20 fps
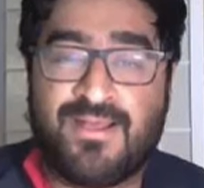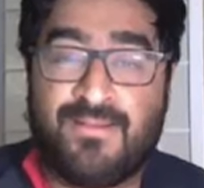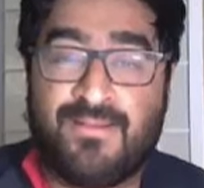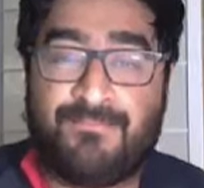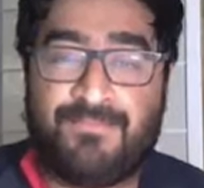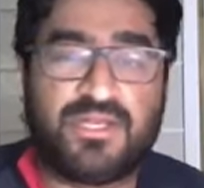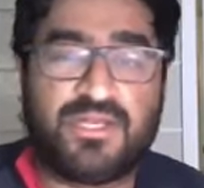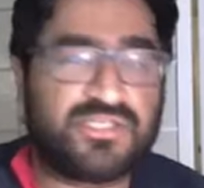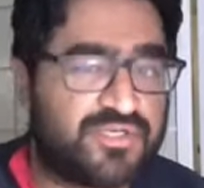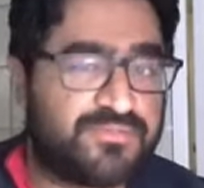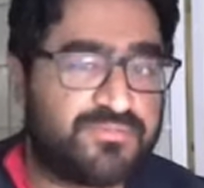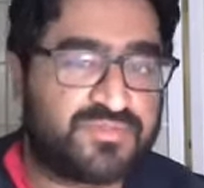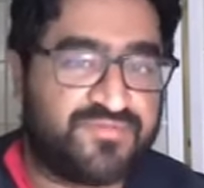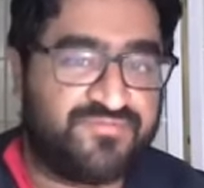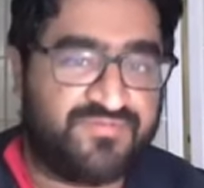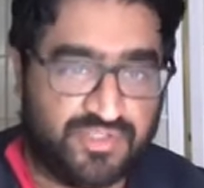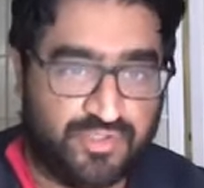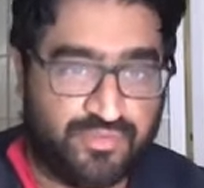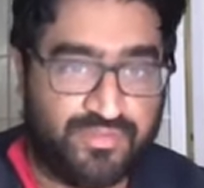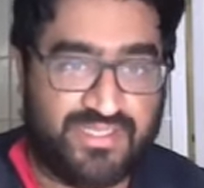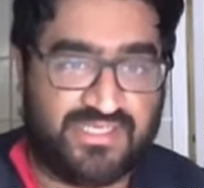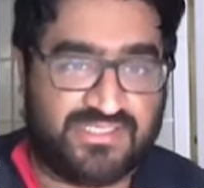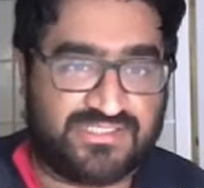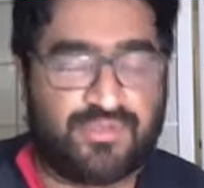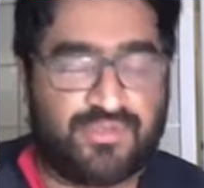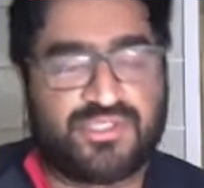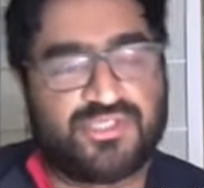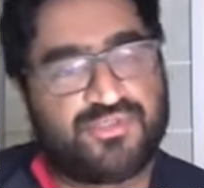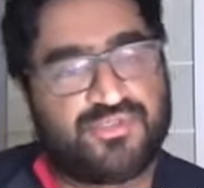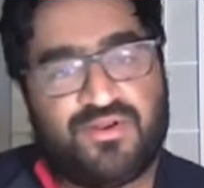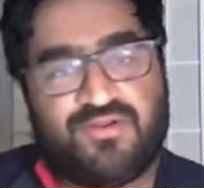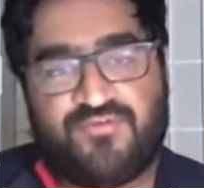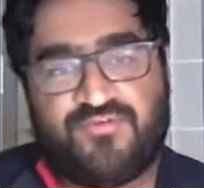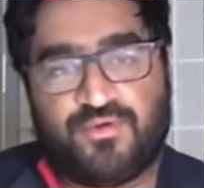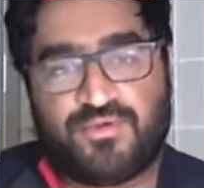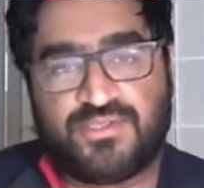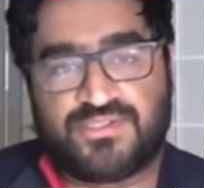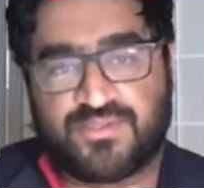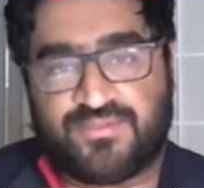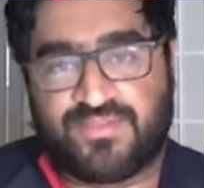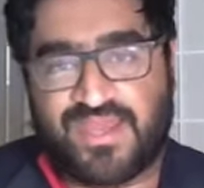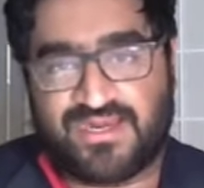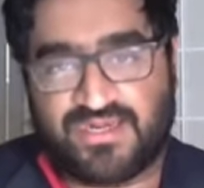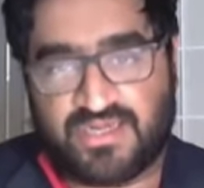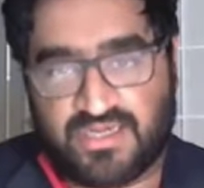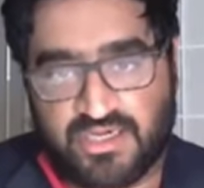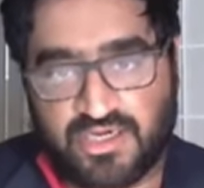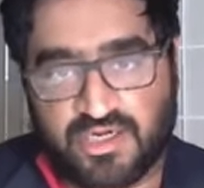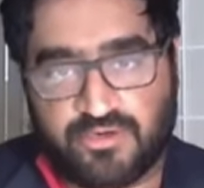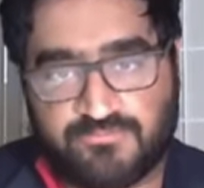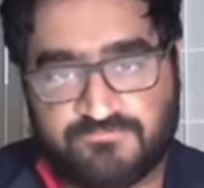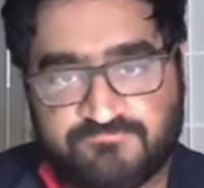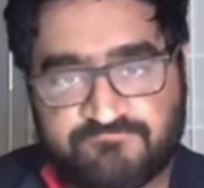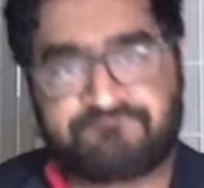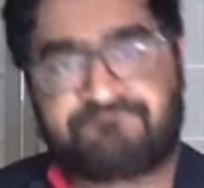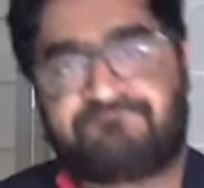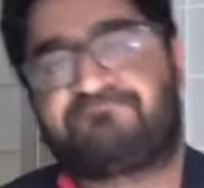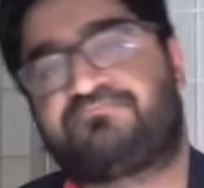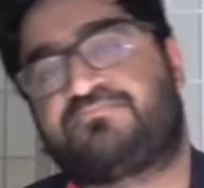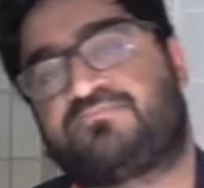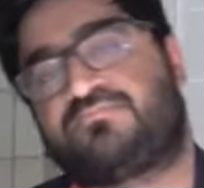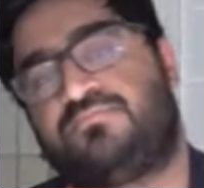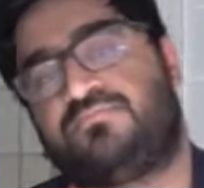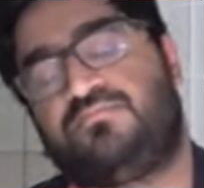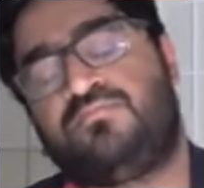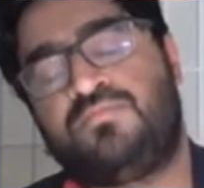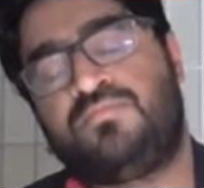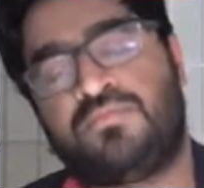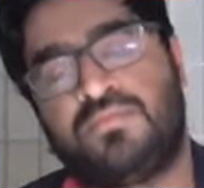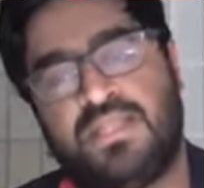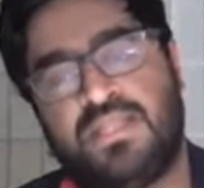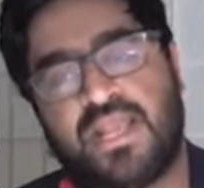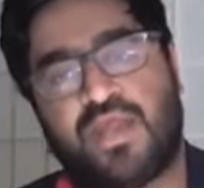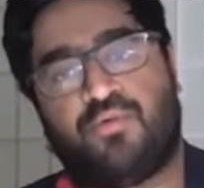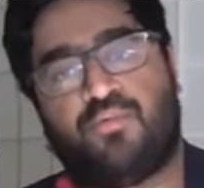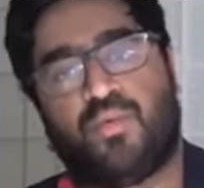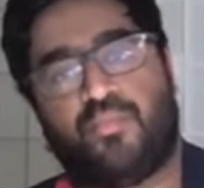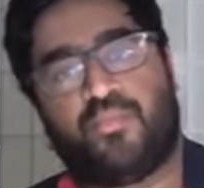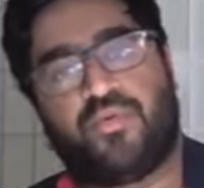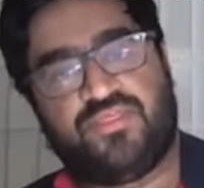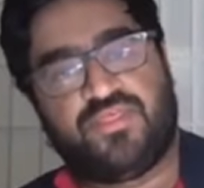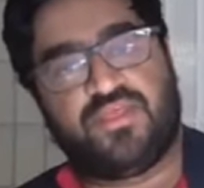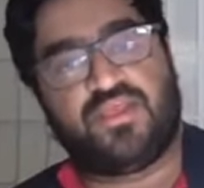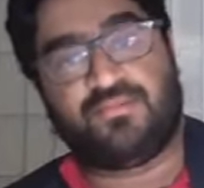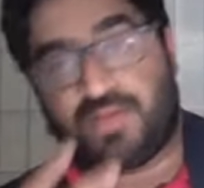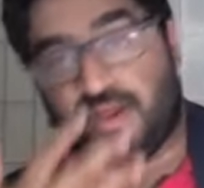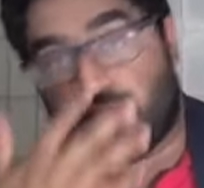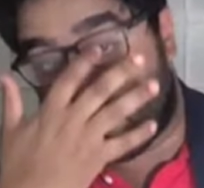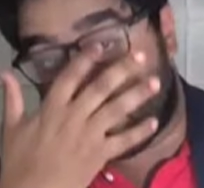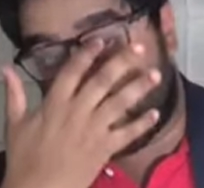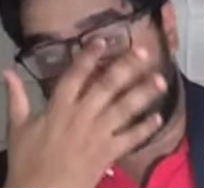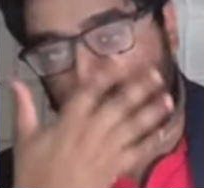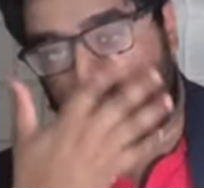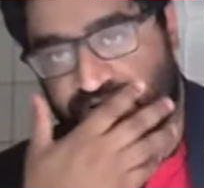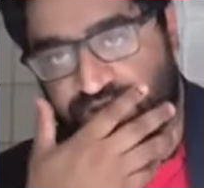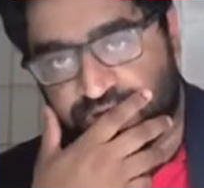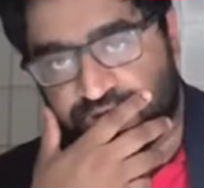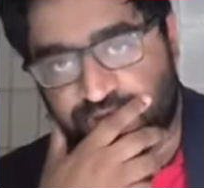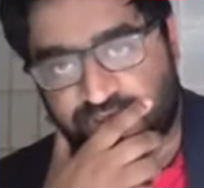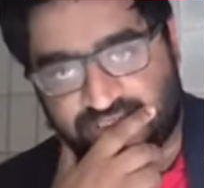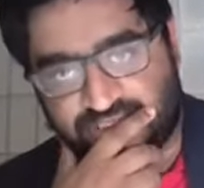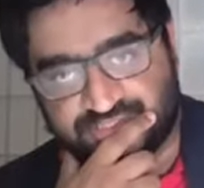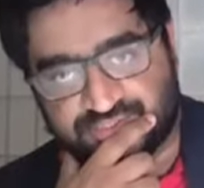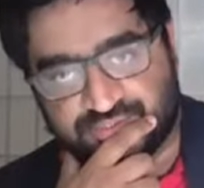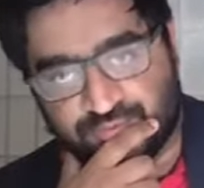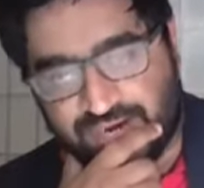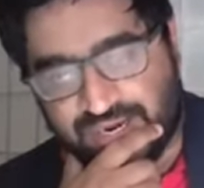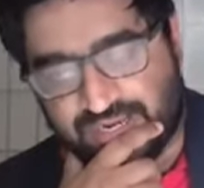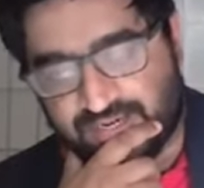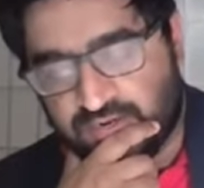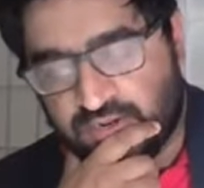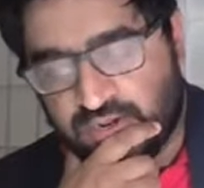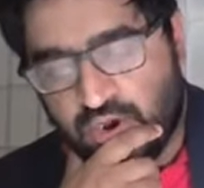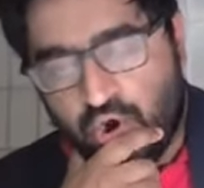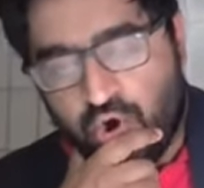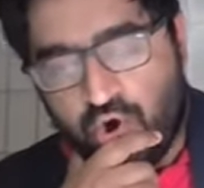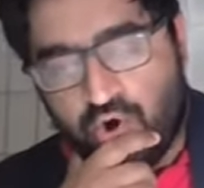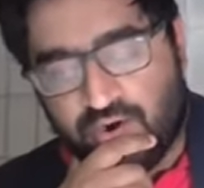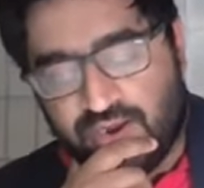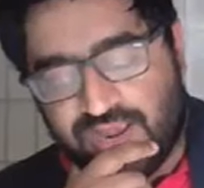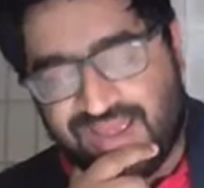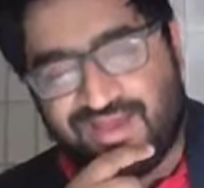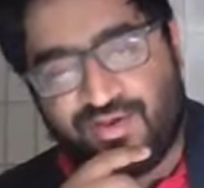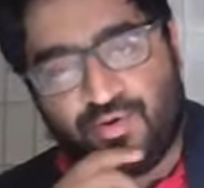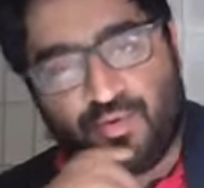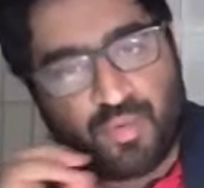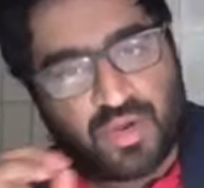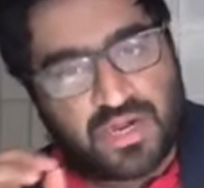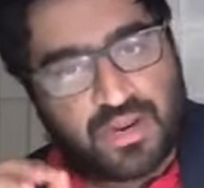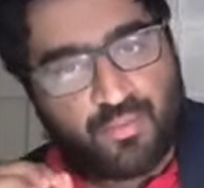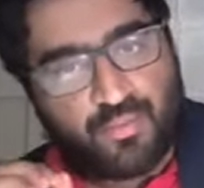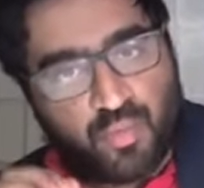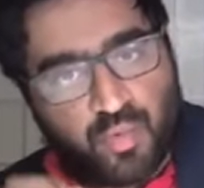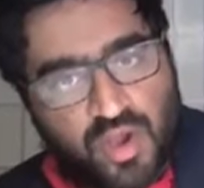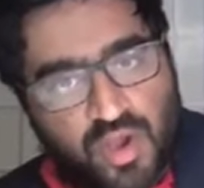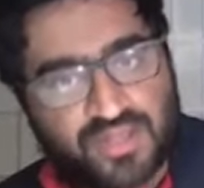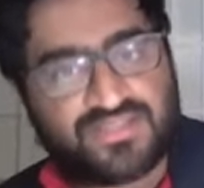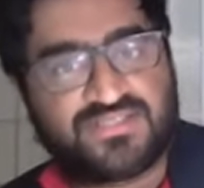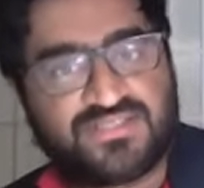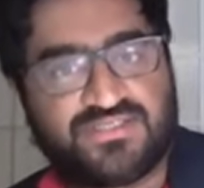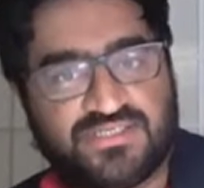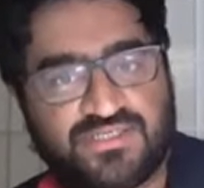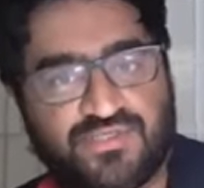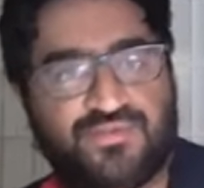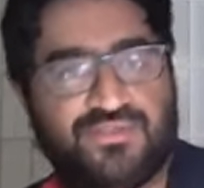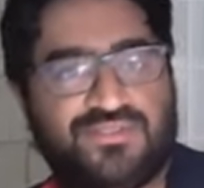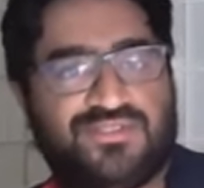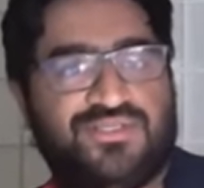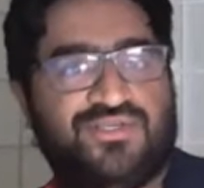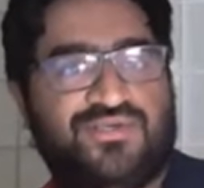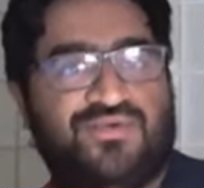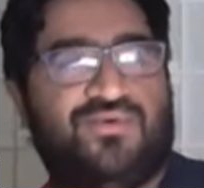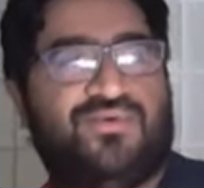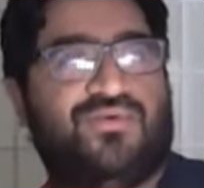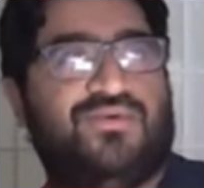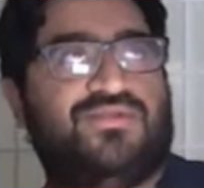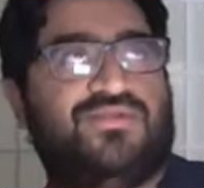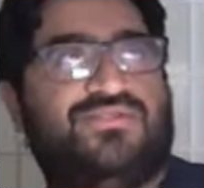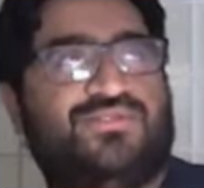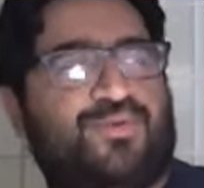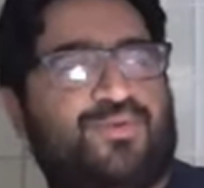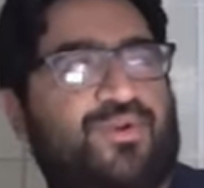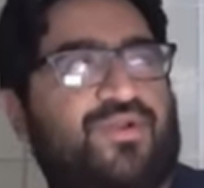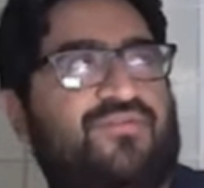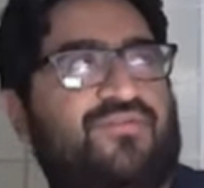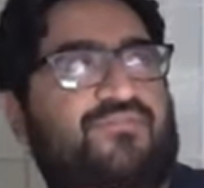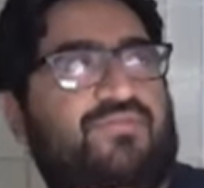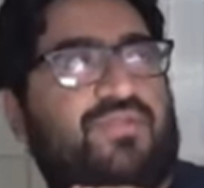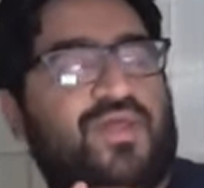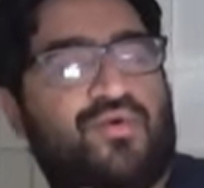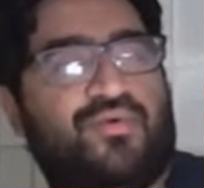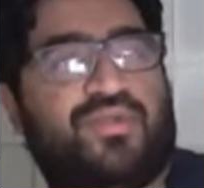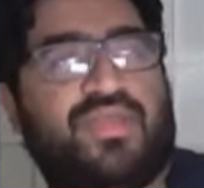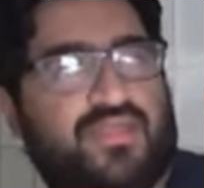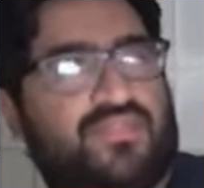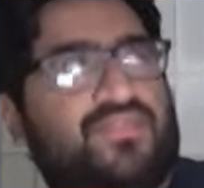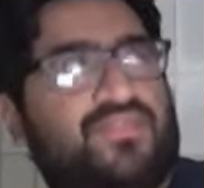but in terms of duties, I just want to focus on that here. Now, when we think about moral duties, right, what I want to to sort of locate